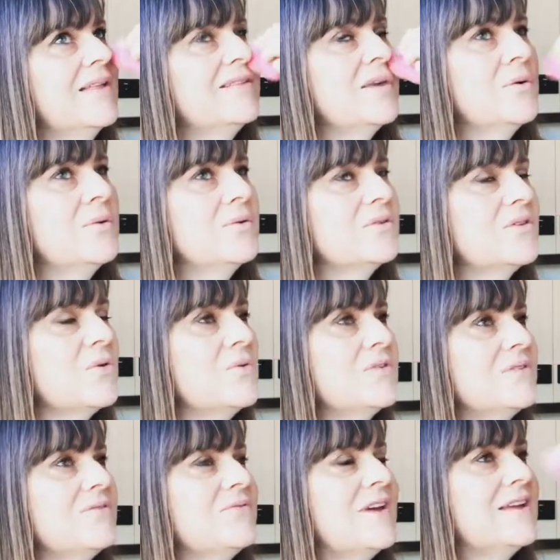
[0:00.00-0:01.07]
And so
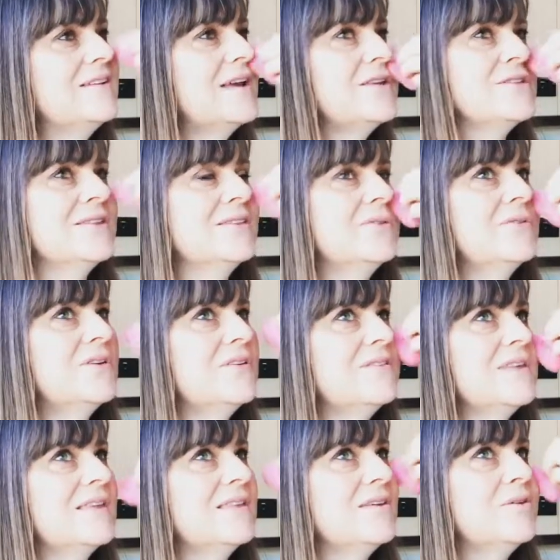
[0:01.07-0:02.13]
was the foundation the first
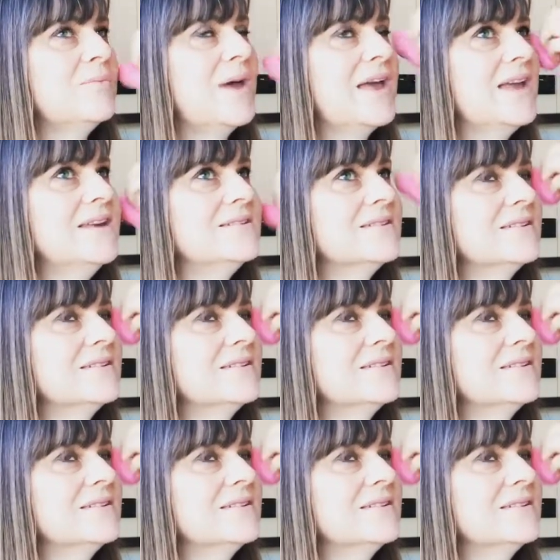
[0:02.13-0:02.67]
thing that you made?